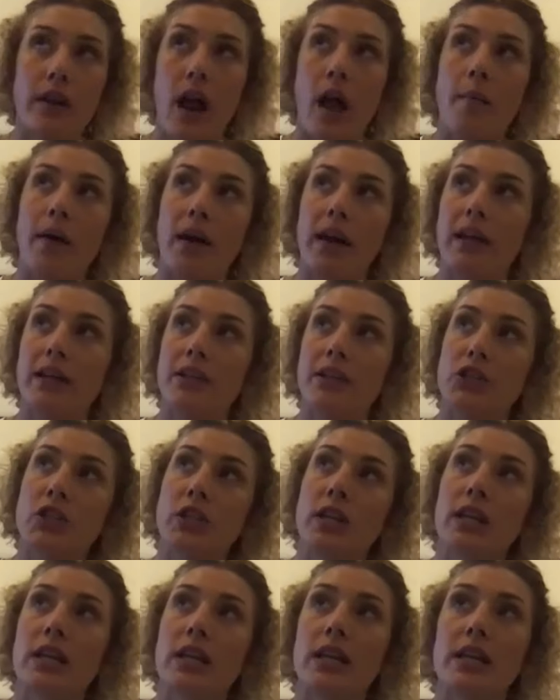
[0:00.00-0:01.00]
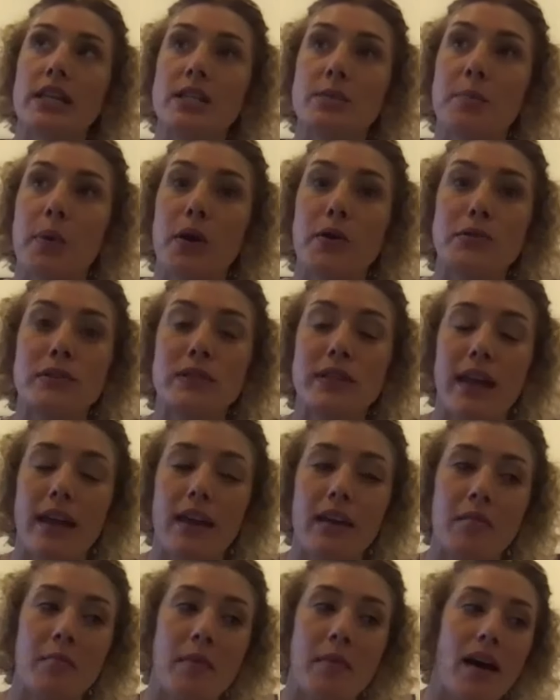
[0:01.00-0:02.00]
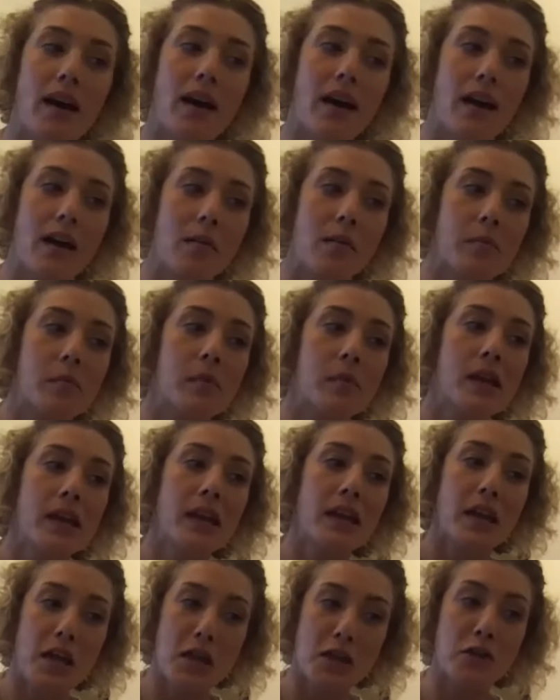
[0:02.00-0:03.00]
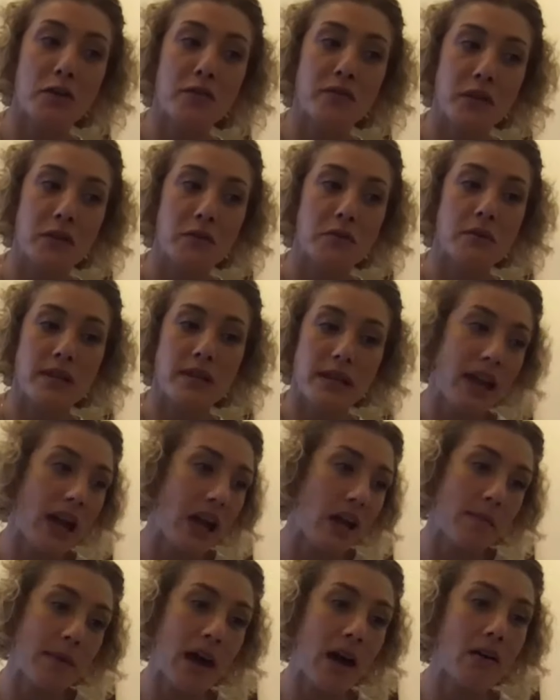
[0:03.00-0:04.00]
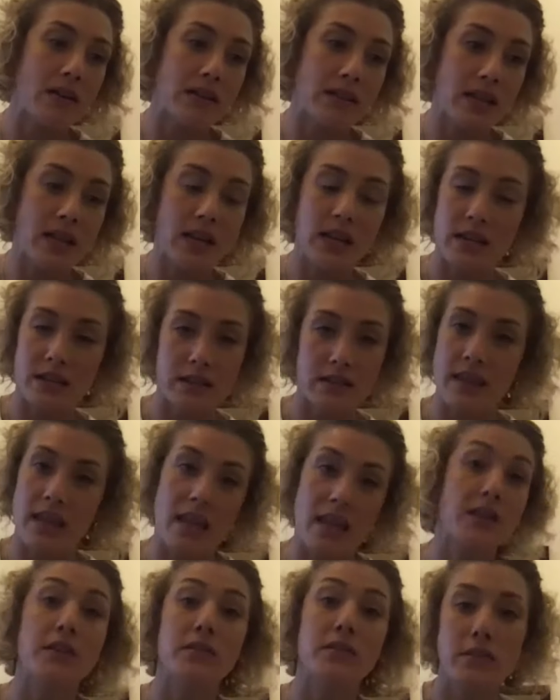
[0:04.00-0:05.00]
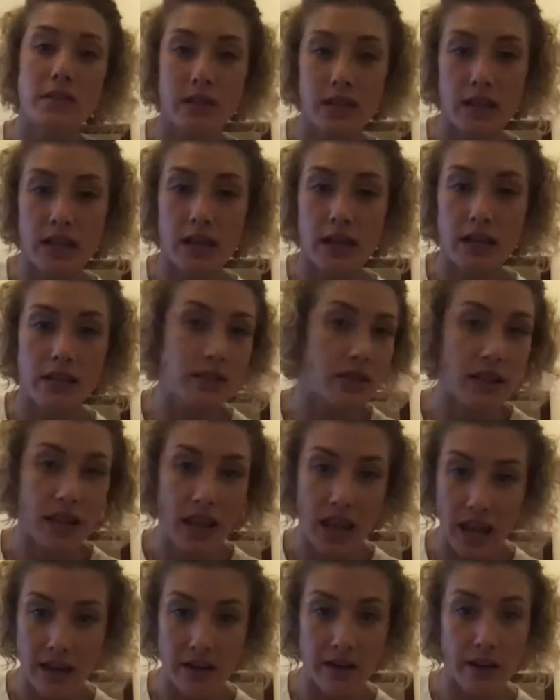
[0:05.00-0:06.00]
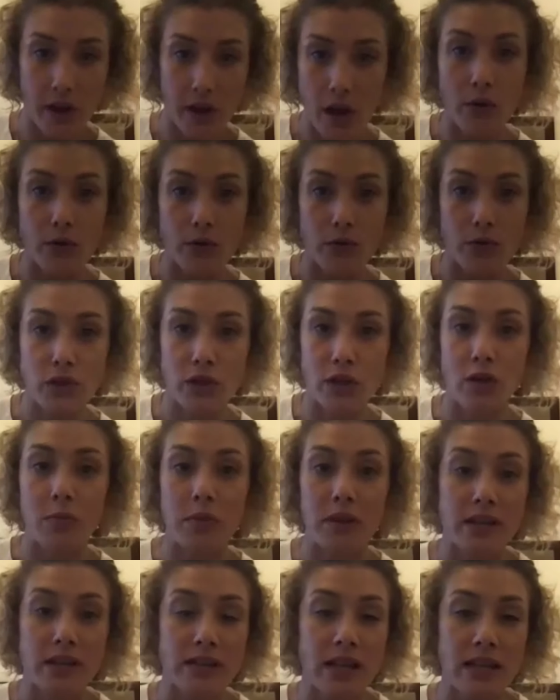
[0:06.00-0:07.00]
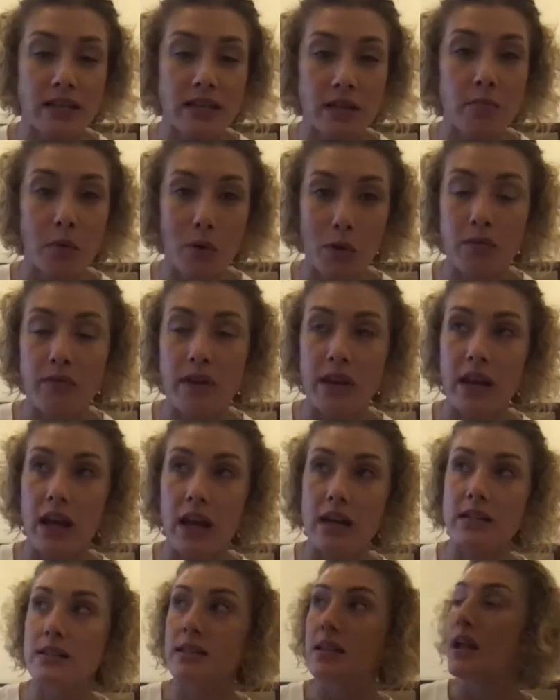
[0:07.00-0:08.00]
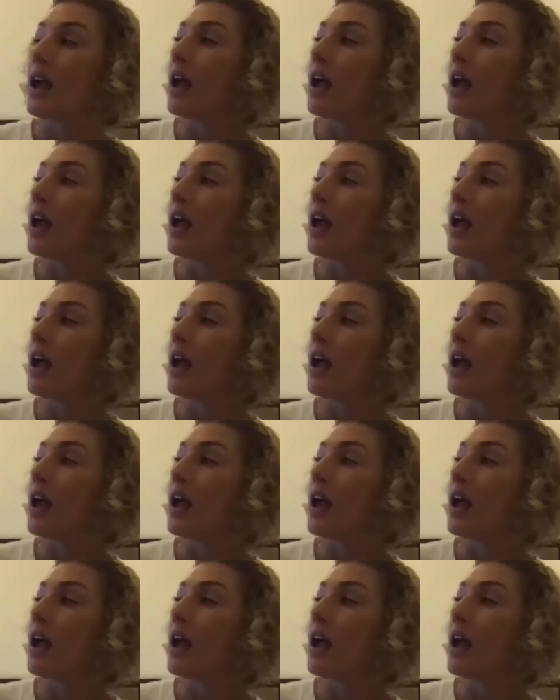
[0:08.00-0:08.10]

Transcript: Kramaric in his post-game interview, he came out and said thank you to the Canada coach, you know, because that did motivate us.